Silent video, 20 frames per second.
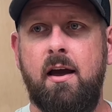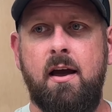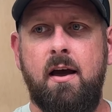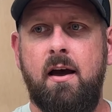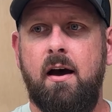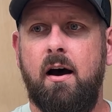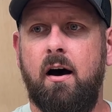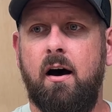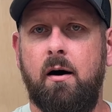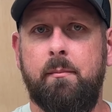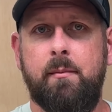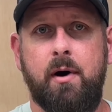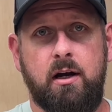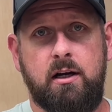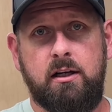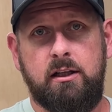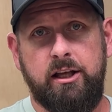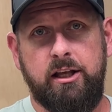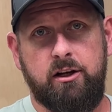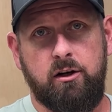a
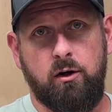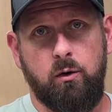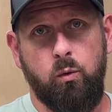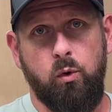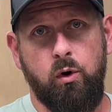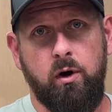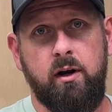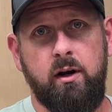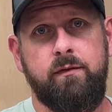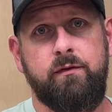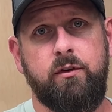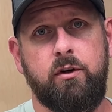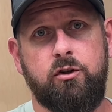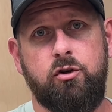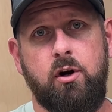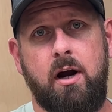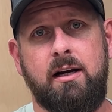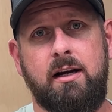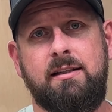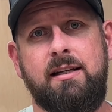clicker would if you're
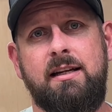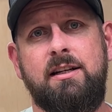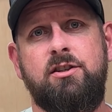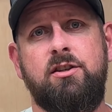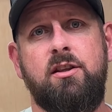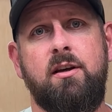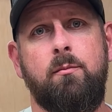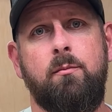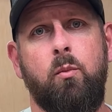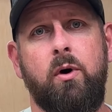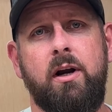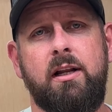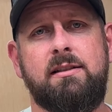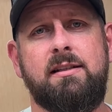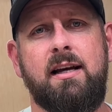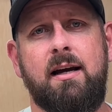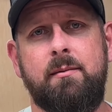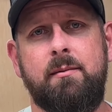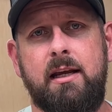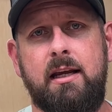trying to teach them when it's
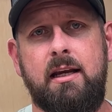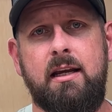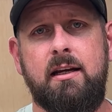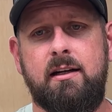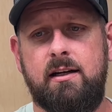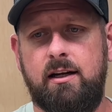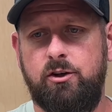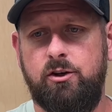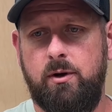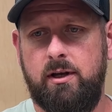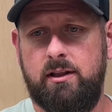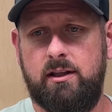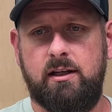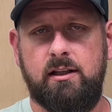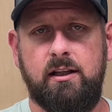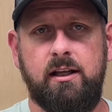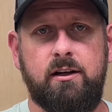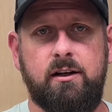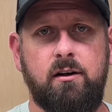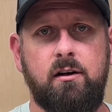time to eat and you hit the
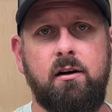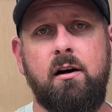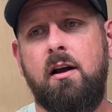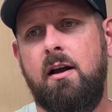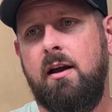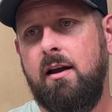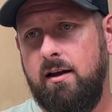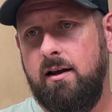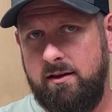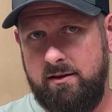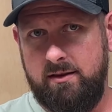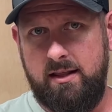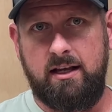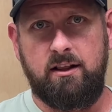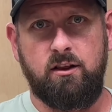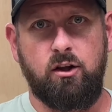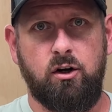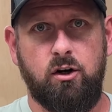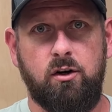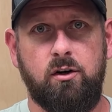clicker. They
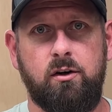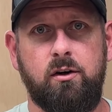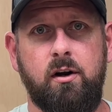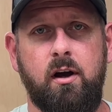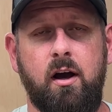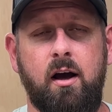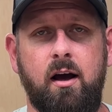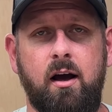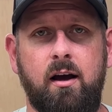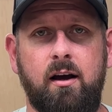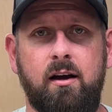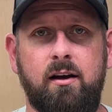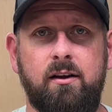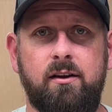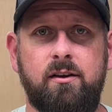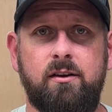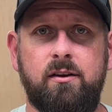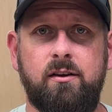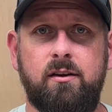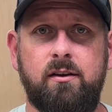learn
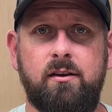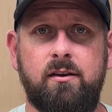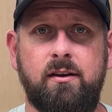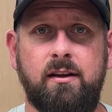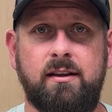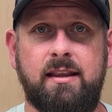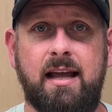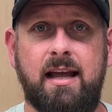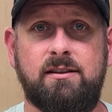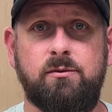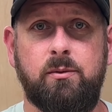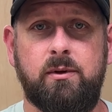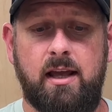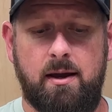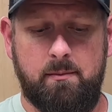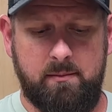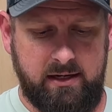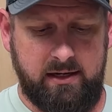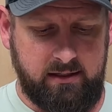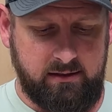that that's what
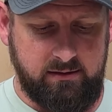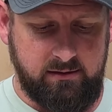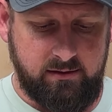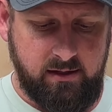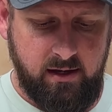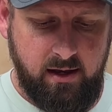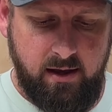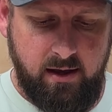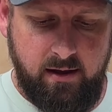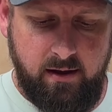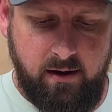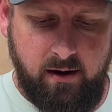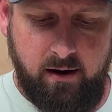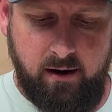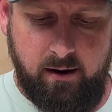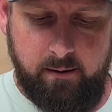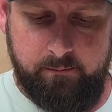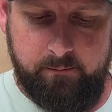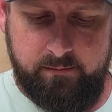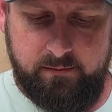that means.
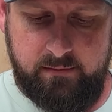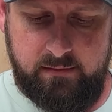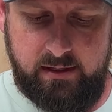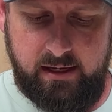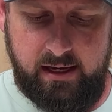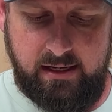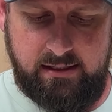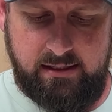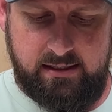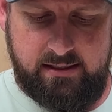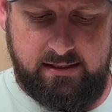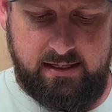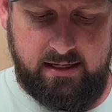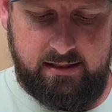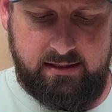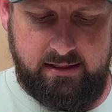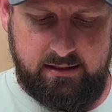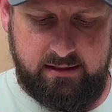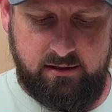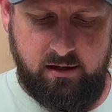As I
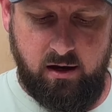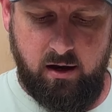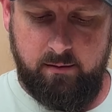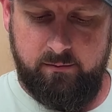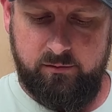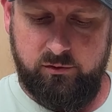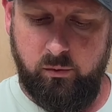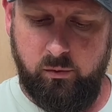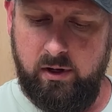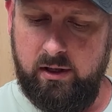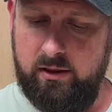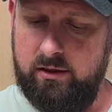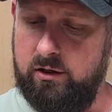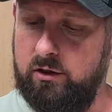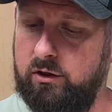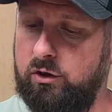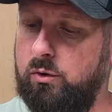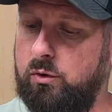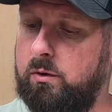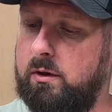said, this comes with,
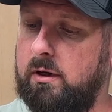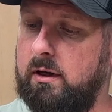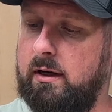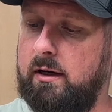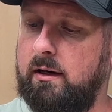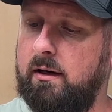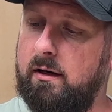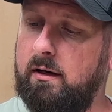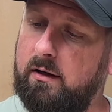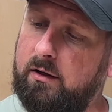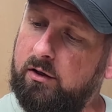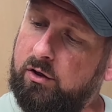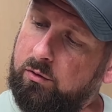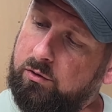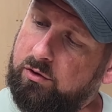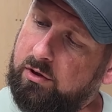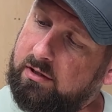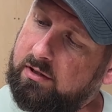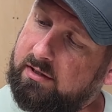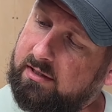you can do
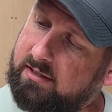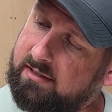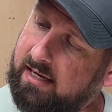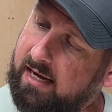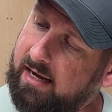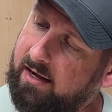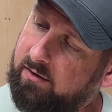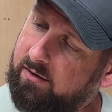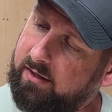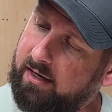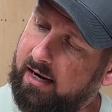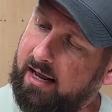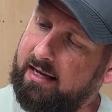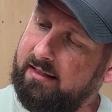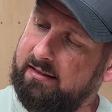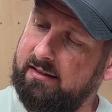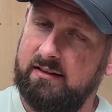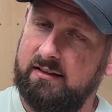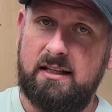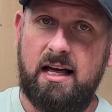just the sound, and it
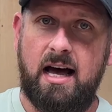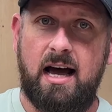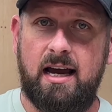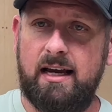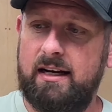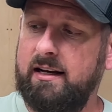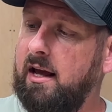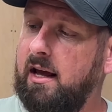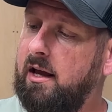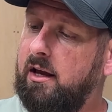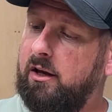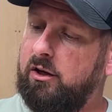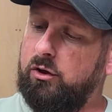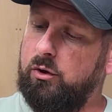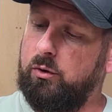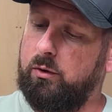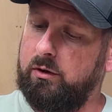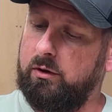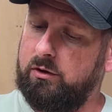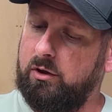has a light.
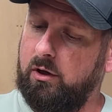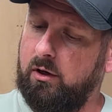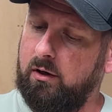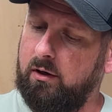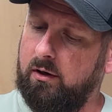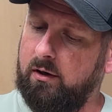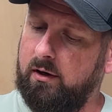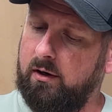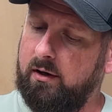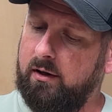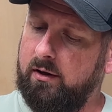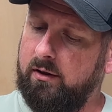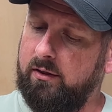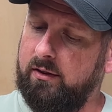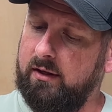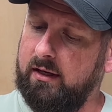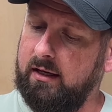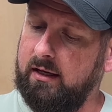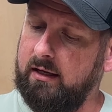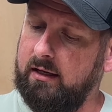You can turn
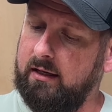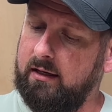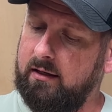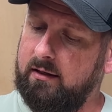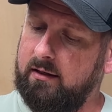the